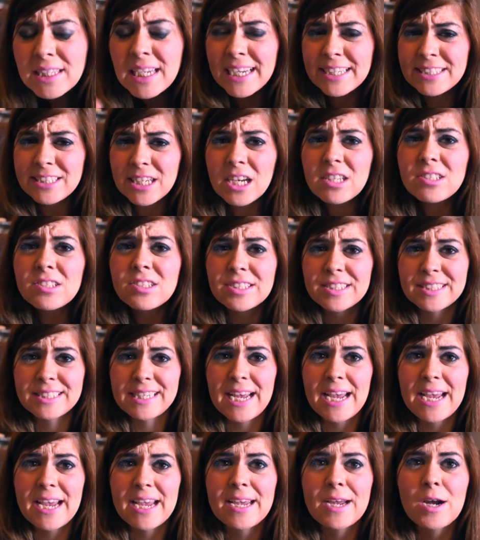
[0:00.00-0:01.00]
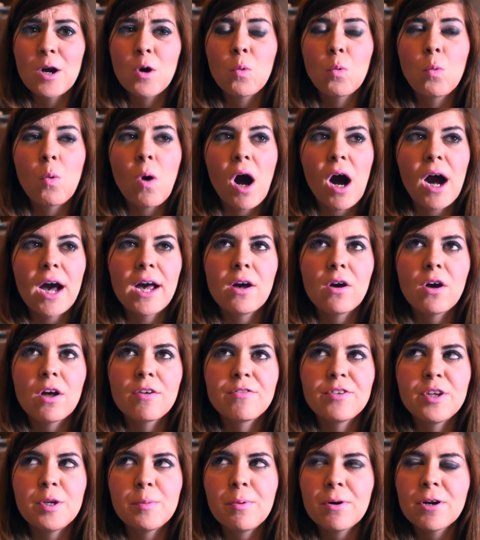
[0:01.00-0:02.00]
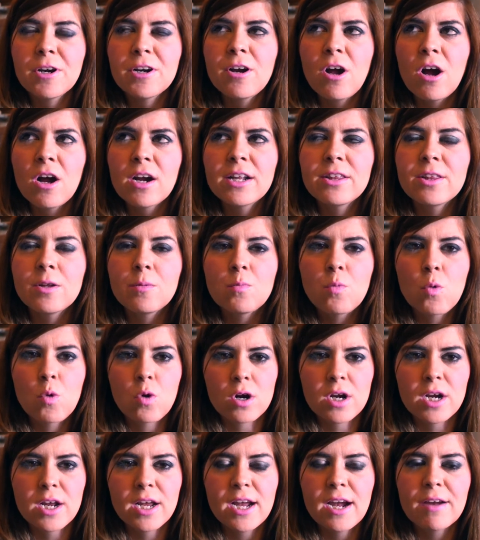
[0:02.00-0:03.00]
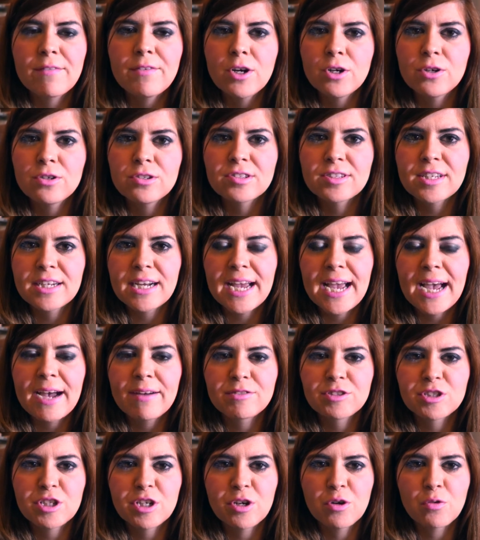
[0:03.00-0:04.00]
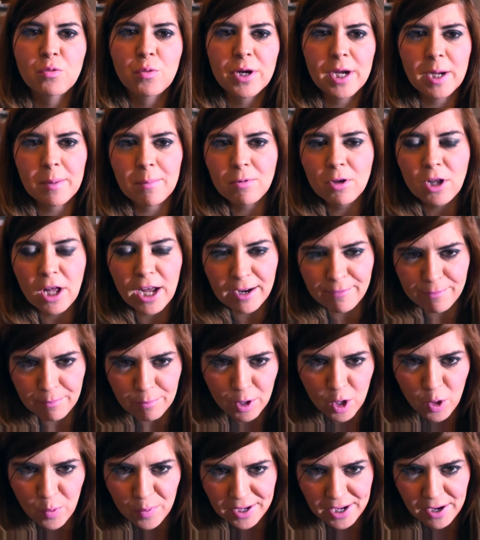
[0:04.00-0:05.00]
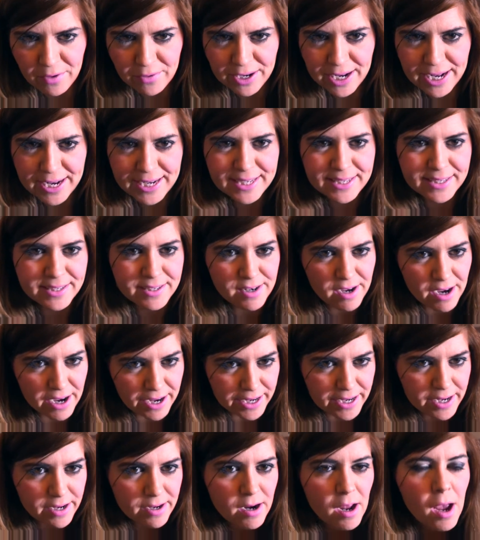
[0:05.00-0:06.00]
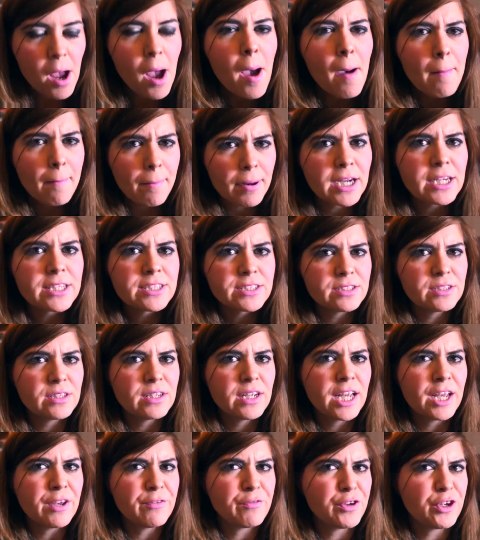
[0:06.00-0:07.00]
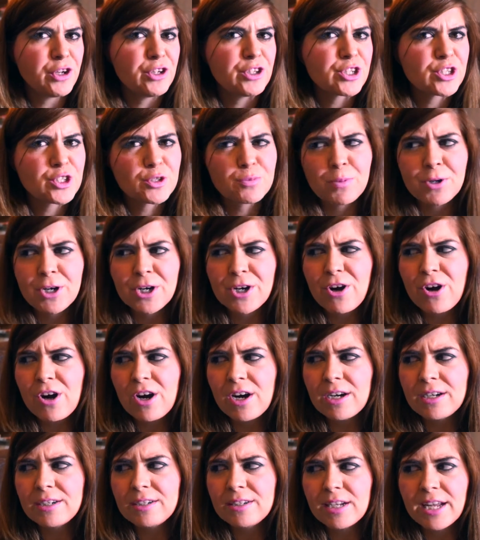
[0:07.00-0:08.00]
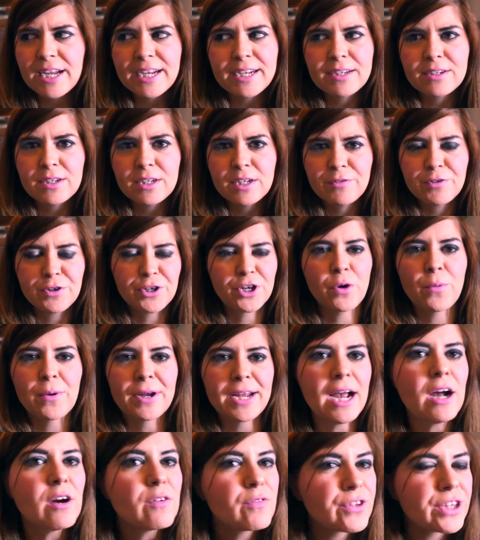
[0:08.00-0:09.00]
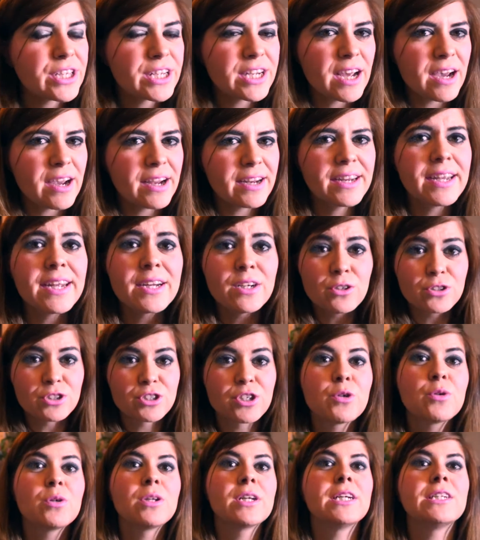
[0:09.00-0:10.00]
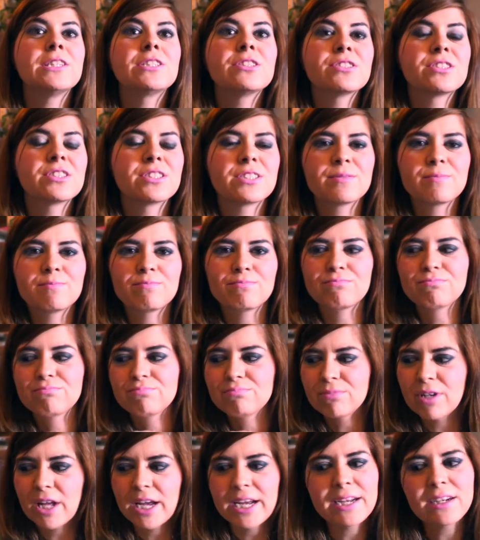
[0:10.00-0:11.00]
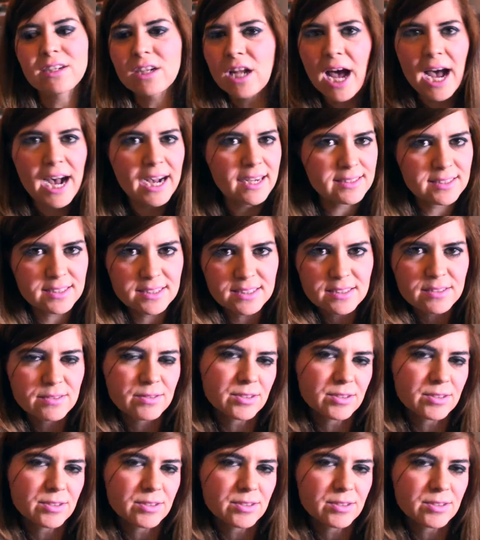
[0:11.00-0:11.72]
It does stay a while. If you put it on in the morning, I've noticed that I have to reapply from going out at night, but if you just put it on, like if you're going out for the night, it'll totally just like last.